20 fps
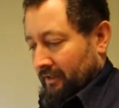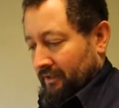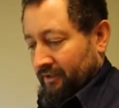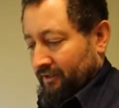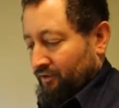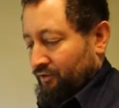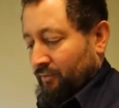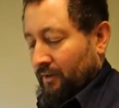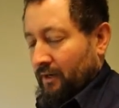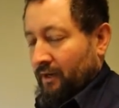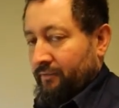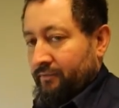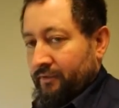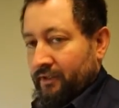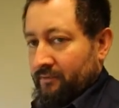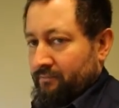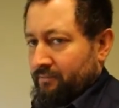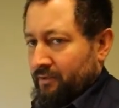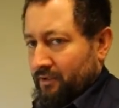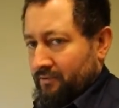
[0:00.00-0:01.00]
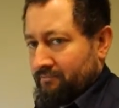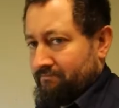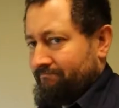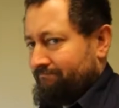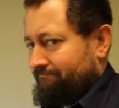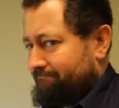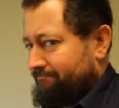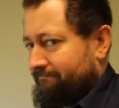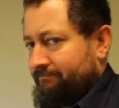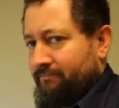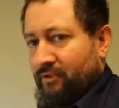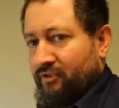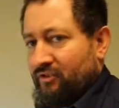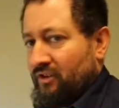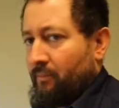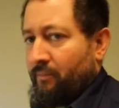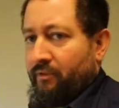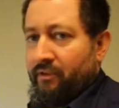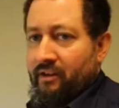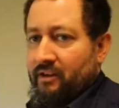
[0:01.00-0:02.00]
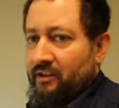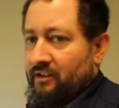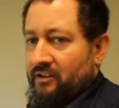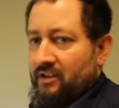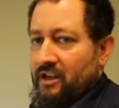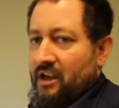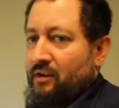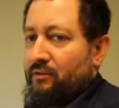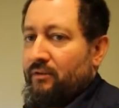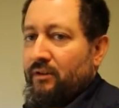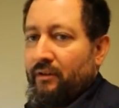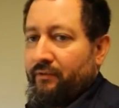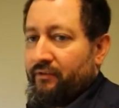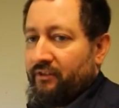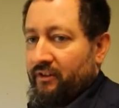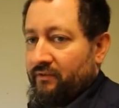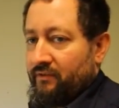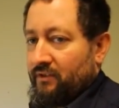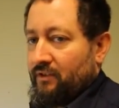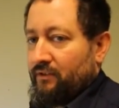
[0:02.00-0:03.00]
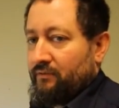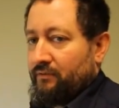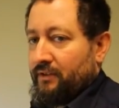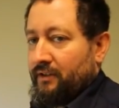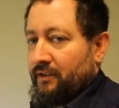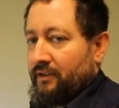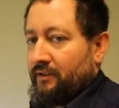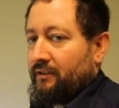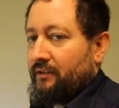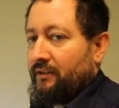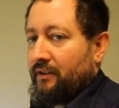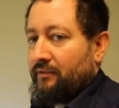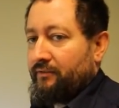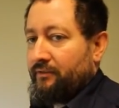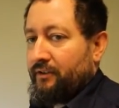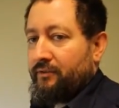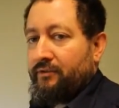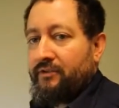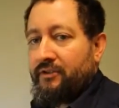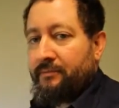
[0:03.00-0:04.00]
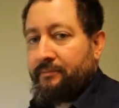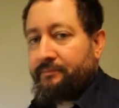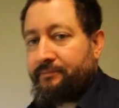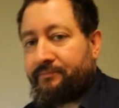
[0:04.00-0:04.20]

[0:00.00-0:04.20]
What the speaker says: square feet, but something in the area of 750.